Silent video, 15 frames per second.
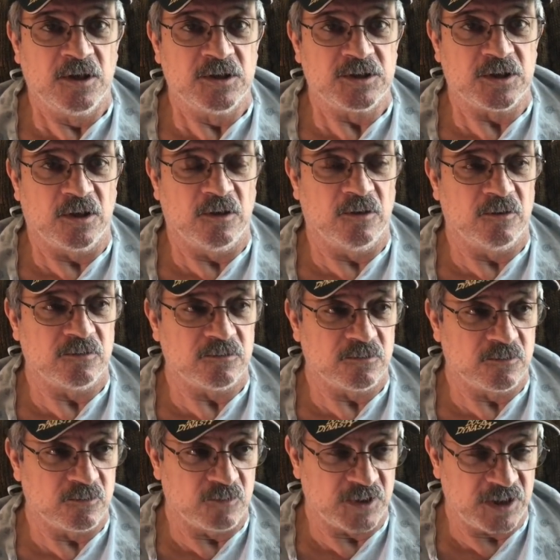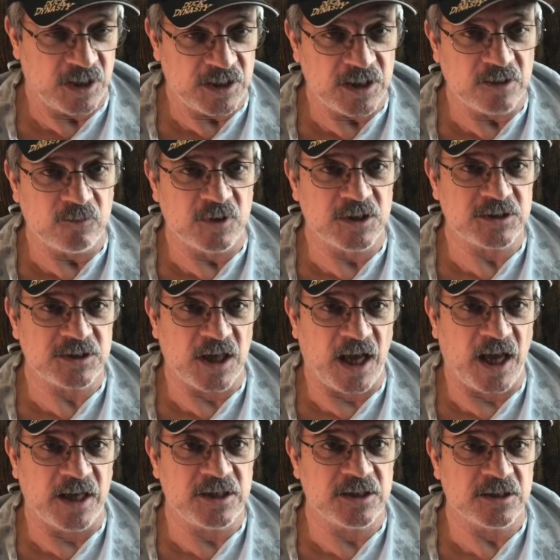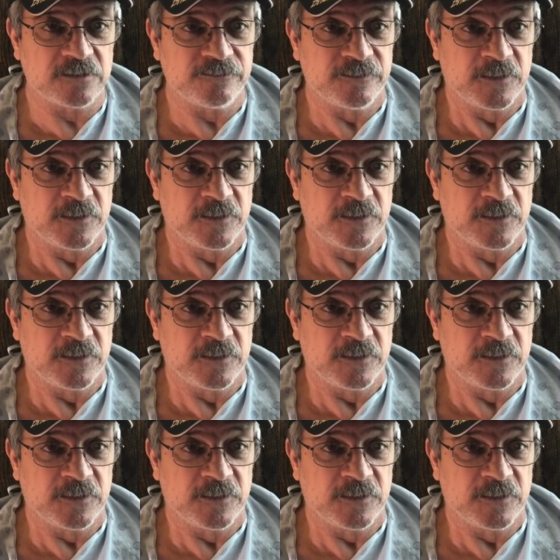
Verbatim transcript: So what they did was they had to